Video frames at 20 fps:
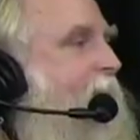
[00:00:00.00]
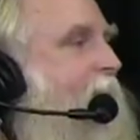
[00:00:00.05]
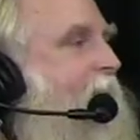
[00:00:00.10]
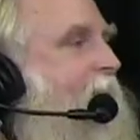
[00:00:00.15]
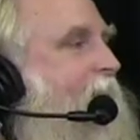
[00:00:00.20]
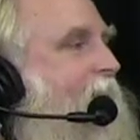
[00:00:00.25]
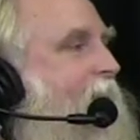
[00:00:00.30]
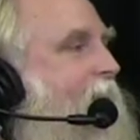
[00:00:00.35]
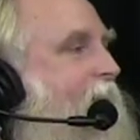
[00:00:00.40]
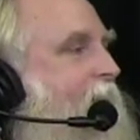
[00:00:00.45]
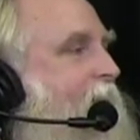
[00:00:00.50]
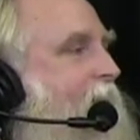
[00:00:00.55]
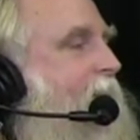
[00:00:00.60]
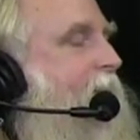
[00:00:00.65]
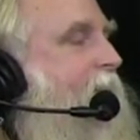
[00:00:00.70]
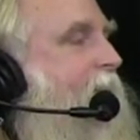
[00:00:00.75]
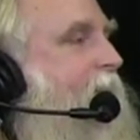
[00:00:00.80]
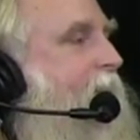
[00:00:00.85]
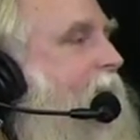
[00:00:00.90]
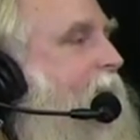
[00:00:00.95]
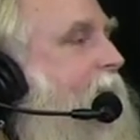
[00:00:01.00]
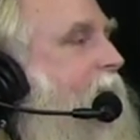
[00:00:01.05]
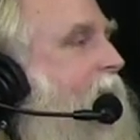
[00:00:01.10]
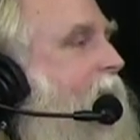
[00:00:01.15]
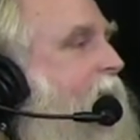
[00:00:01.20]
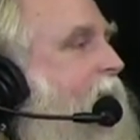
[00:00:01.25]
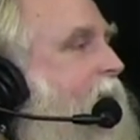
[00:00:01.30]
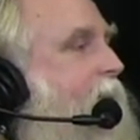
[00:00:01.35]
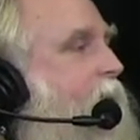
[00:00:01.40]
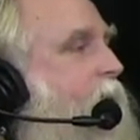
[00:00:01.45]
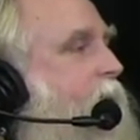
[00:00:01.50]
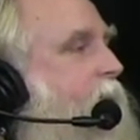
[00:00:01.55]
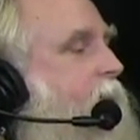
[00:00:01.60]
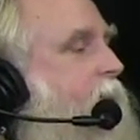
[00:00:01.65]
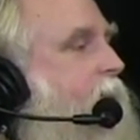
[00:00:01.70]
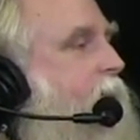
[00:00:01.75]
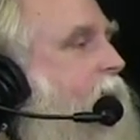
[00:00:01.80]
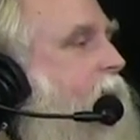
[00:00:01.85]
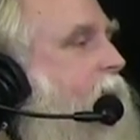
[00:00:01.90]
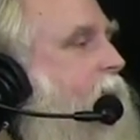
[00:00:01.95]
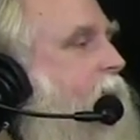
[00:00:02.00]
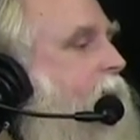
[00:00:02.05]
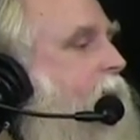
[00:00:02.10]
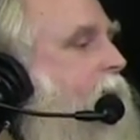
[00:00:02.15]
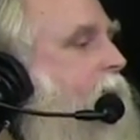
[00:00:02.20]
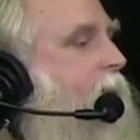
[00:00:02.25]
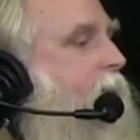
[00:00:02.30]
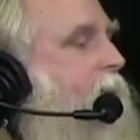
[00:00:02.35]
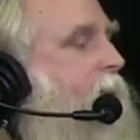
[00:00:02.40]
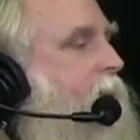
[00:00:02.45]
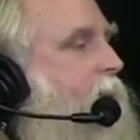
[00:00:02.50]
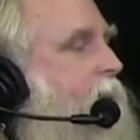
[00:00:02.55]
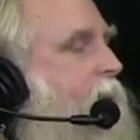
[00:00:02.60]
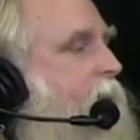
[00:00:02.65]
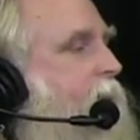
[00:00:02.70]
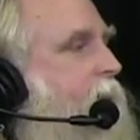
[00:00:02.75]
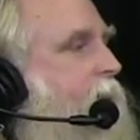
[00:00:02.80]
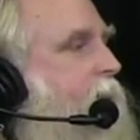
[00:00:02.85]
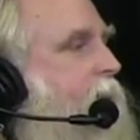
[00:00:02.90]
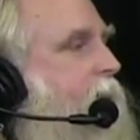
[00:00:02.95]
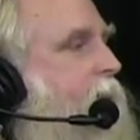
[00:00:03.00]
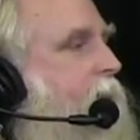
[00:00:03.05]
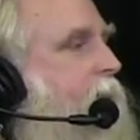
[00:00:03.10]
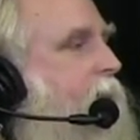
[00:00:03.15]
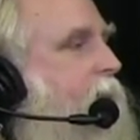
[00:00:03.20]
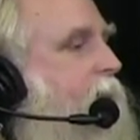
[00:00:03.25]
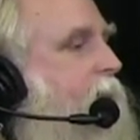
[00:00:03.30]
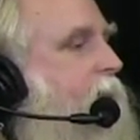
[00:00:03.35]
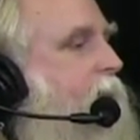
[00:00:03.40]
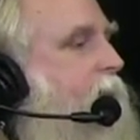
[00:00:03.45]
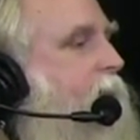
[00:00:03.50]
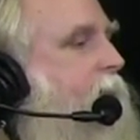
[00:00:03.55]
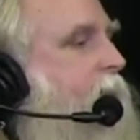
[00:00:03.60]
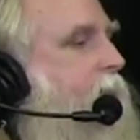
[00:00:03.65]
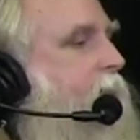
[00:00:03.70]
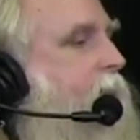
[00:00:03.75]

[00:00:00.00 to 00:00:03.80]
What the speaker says: [no speech]